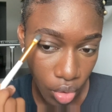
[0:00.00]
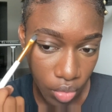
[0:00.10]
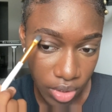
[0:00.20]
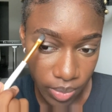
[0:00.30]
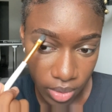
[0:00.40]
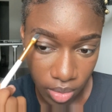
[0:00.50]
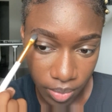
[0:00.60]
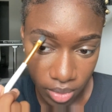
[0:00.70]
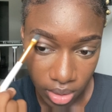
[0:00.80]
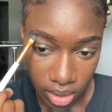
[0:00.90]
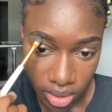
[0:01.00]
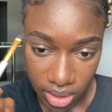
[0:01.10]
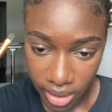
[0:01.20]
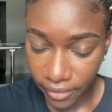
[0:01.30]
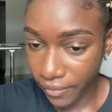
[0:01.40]
always pick up on things
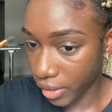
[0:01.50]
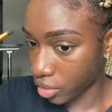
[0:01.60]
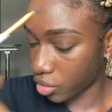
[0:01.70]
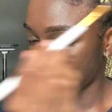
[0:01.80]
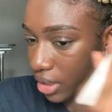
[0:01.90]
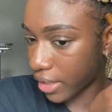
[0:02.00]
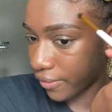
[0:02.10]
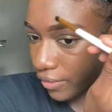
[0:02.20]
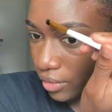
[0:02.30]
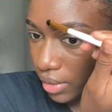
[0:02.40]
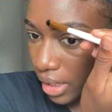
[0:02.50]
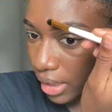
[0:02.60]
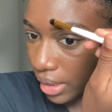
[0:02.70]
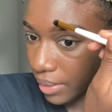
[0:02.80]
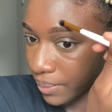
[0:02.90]
that affect us. And I feel
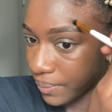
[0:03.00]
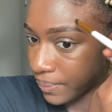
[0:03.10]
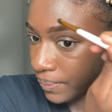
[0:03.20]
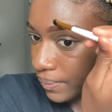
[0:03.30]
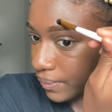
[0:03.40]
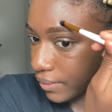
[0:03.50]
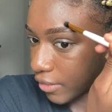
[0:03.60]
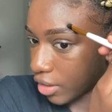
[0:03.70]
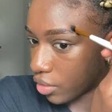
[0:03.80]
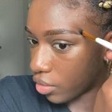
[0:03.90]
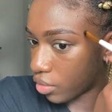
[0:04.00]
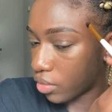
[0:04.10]
like, you know,